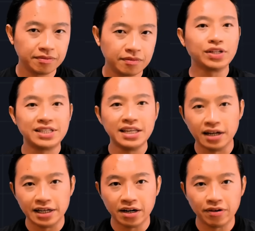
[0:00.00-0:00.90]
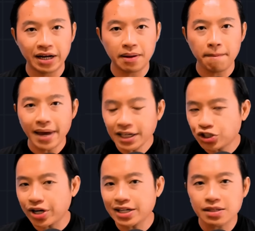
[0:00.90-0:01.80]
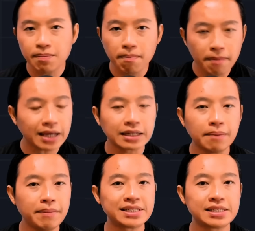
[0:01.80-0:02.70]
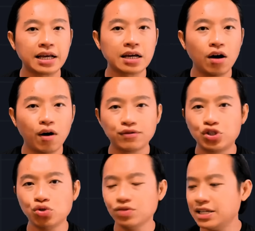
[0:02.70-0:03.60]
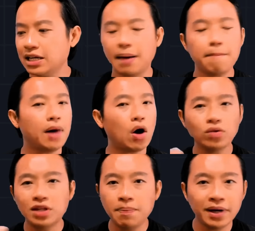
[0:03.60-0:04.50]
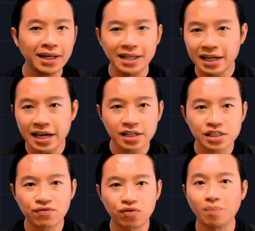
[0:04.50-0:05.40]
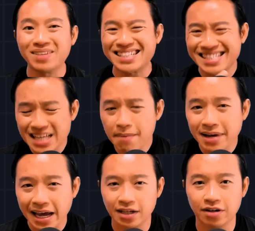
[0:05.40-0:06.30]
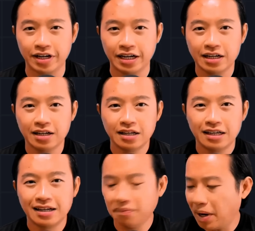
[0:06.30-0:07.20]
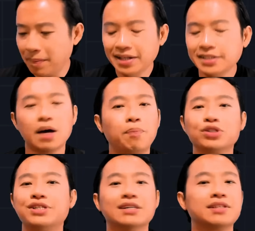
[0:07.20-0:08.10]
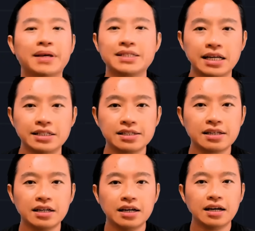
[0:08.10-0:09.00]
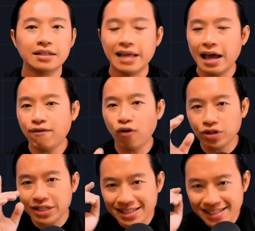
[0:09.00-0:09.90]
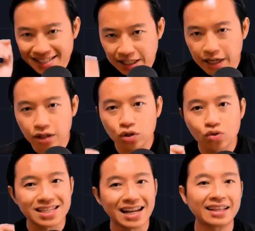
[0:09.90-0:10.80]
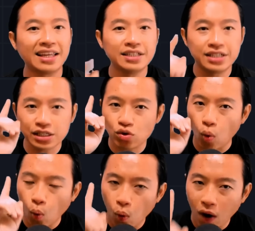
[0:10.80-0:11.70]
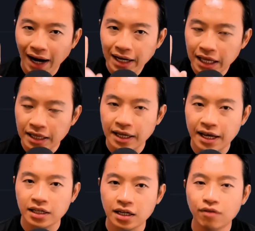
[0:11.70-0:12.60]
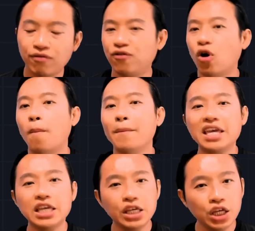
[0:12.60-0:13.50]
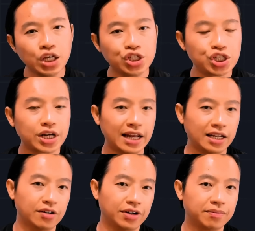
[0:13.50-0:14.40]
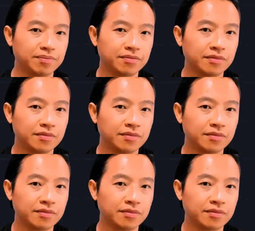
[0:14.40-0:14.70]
As what you seen earlier, right? Many traders make the mistake of choosing like multiple indicators from the same category. I mean, this approach doesn't make sense. Therefore, just stick to selecting just one indicator from each category.